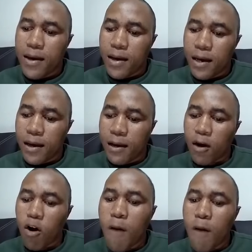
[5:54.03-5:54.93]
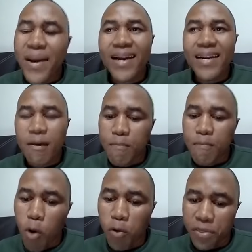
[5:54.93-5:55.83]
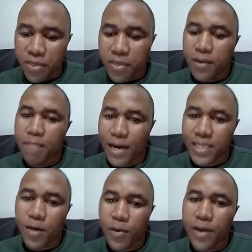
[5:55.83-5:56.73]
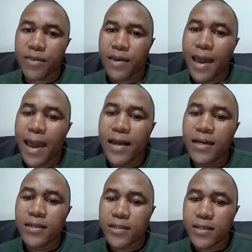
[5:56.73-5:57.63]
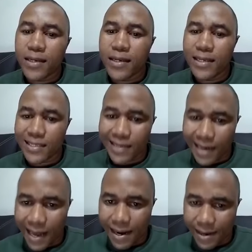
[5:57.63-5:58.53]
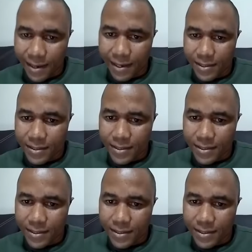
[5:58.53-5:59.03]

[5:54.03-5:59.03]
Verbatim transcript: uh, comparing both Butterworth and East London.